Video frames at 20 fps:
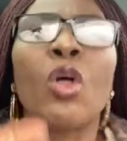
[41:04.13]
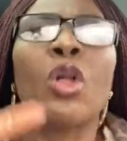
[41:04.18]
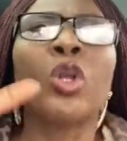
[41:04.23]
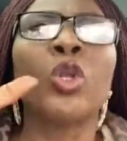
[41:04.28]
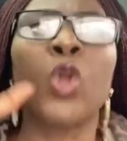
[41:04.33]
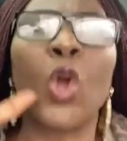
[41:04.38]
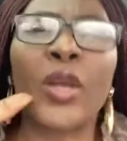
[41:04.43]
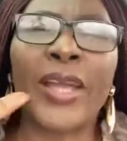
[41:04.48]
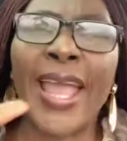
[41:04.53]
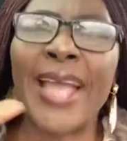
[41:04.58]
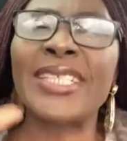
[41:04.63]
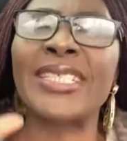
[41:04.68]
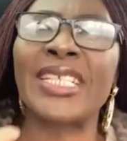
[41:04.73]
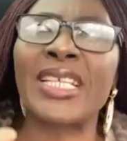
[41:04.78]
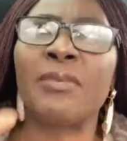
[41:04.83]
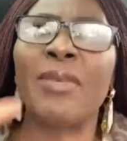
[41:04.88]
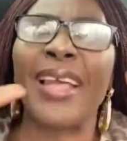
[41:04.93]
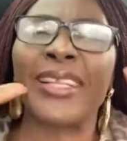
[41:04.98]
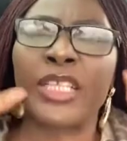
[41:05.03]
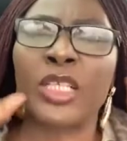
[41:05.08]
locate
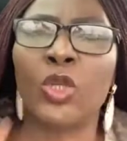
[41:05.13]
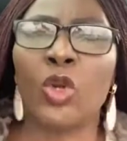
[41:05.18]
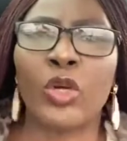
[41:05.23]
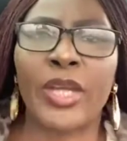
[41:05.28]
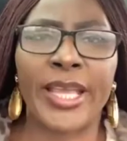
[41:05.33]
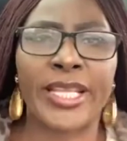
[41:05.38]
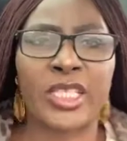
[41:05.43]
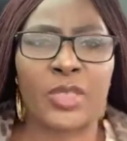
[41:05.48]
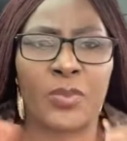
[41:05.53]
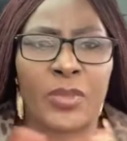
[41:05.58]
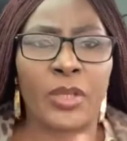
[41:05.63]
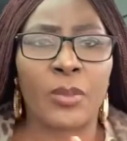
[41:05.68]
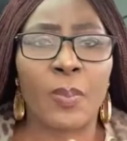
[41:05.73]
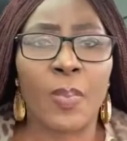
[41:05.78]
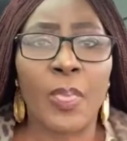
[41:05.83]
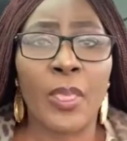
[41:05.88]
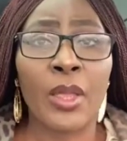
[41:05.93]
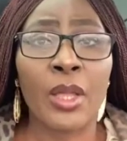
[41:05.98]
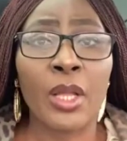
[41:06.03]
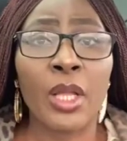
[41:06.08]
him, let him locate me.
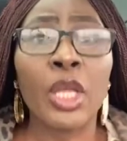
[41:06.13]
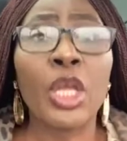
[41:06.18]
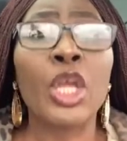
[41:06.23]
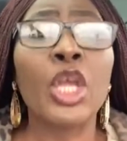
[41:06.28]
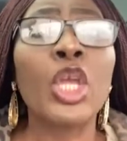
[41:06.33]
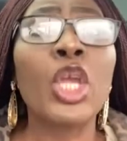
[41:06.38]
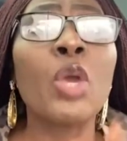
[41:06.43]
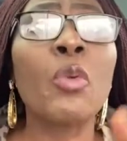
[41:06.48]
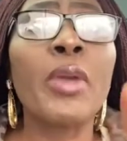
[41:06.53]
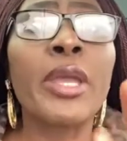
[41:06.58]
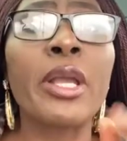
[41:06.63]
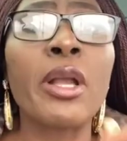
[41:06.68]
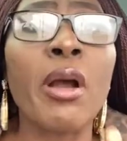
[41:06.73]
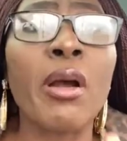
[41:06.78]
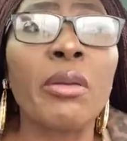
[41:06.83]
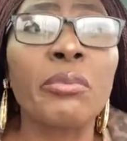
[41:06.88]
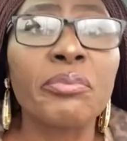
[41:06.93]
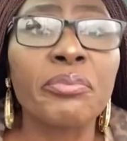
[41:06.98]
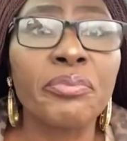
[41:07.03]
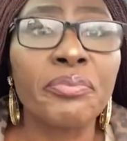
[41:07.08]
He will
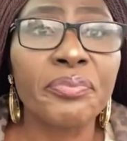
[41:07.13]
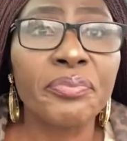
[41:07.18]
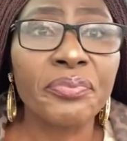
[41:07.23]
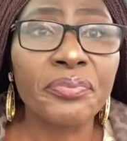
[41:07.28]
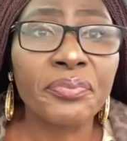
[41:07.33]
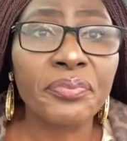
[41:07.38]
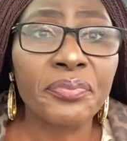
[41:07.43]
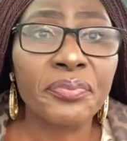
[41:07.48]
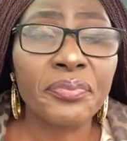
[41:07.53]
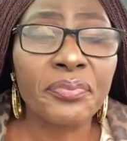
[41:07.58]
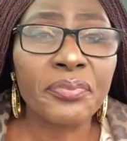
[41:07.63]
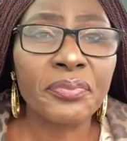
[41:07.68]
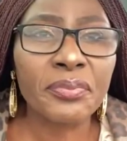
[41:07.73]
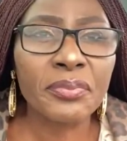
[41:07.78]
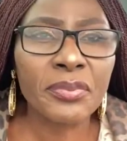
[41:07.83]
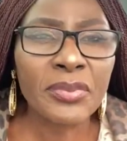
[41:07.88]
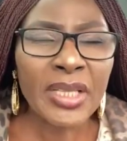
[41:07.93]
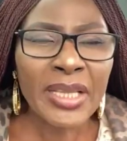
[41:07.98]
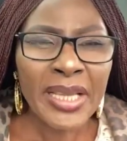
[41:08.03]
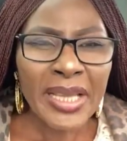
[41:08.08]
come.
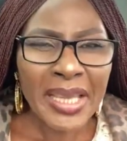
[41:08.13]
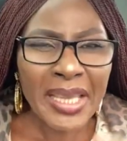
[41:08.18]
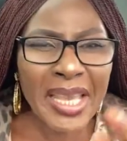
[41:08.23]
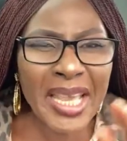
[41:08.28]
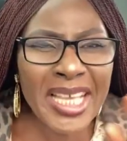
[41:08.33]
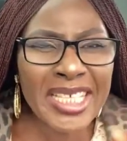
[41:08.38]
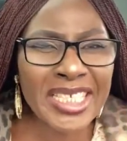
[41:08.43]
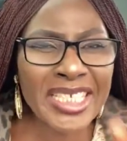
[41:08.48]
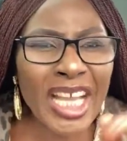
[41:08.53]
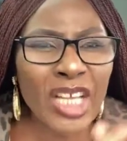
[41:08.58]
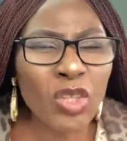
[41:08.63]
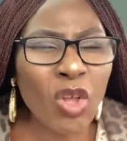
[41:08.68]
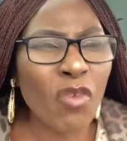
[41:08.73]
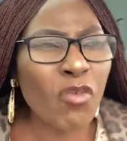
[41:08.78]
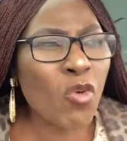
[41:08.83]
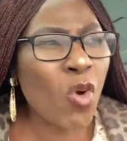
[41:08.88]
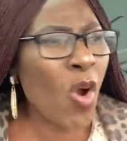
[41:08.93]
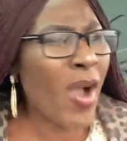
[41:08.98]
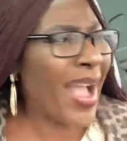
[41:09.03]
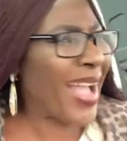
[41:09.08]
Instead of
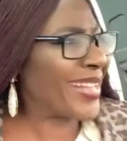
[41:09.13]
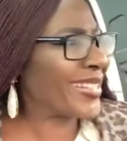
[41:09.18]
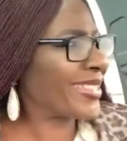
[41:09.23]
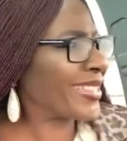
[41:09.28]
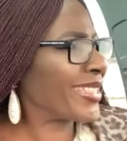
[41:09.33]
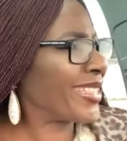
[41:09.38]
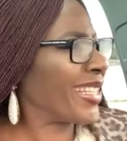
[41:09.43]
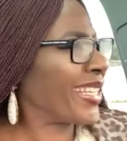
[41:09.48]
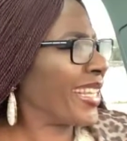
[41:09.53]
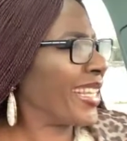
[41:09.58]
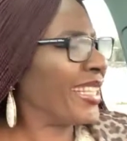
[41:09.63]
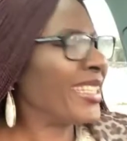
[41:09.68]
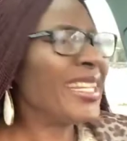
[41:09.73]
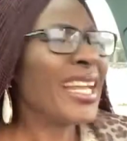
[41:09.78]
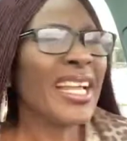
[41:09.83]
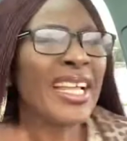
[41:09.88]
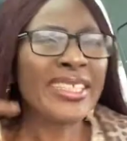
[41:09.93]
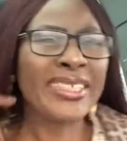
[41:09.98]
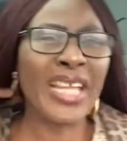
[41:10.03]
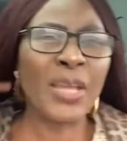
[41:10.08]
go and seeking
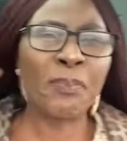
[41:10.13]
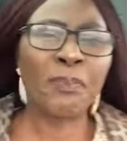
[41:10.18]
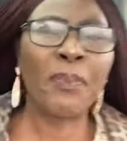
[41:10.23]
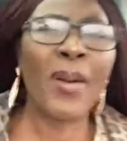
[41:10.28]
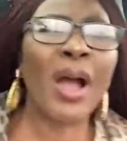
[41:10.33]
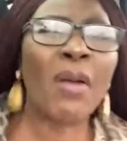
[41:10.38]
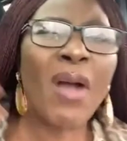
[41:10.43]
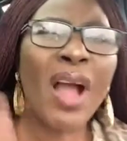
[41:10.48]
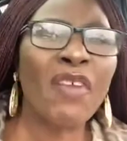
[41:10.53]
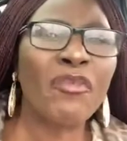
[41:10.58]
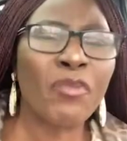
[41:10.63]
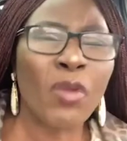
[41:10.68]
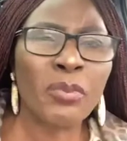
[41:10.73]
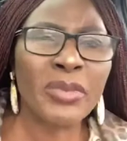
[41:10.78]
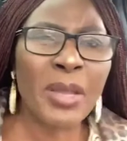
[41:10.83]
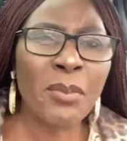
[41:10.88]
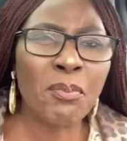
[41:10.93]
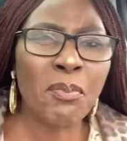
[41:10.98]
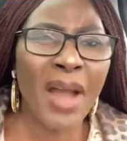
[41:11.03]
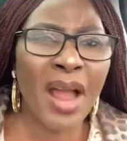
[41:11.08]
the power from
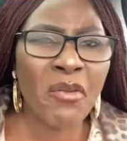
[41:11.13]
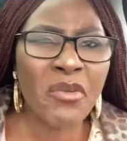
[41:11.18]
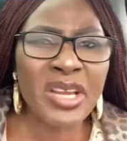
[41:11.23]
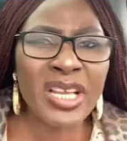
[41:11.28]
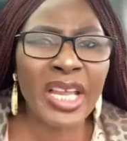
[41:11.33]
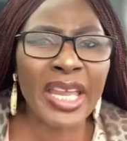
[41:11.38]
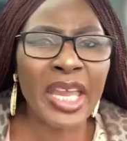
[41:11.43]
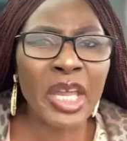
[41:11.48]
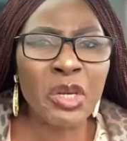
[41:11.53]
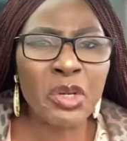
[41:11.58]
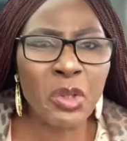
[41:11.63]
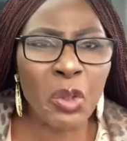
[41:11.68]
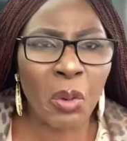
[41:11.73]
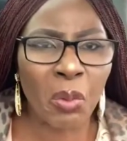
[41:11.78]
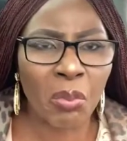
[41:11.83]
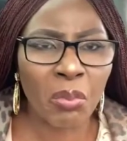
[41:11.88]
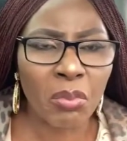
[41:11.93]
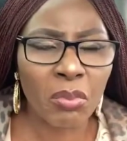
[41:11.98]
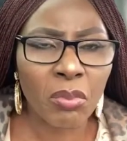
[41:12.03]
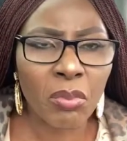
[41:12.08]
the Marie Kingdom,
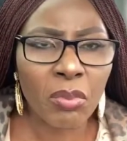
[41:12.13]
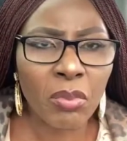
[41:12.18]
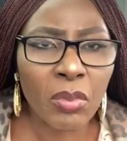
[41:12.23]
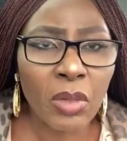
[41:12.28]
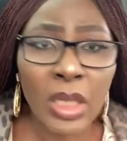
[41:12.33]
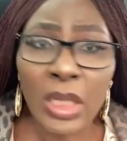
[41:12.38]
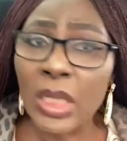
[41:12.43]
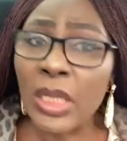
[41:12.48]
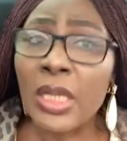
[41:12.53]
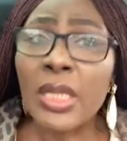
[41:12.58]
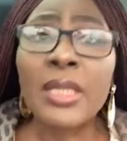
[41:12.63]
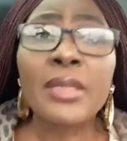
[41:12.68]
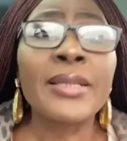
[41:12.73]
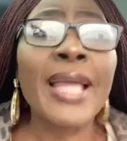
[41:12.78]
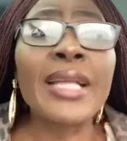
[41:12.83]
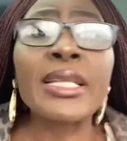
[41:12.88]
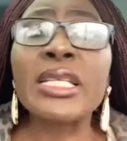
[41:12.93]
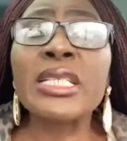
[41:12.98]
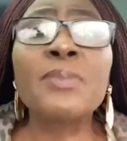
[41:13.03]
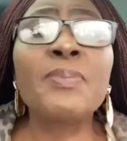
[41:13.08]

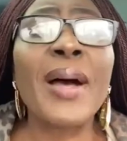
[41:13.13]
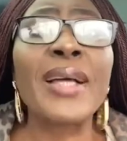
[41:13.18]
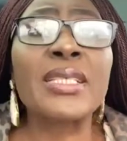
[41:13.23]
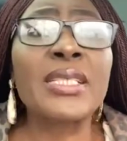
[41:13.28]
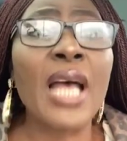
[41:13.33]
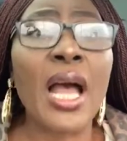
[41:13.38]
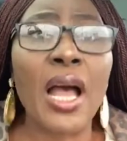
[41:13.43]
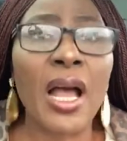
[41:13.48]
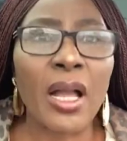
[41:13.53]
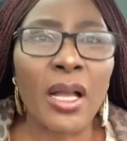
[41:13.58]
that is bizarre.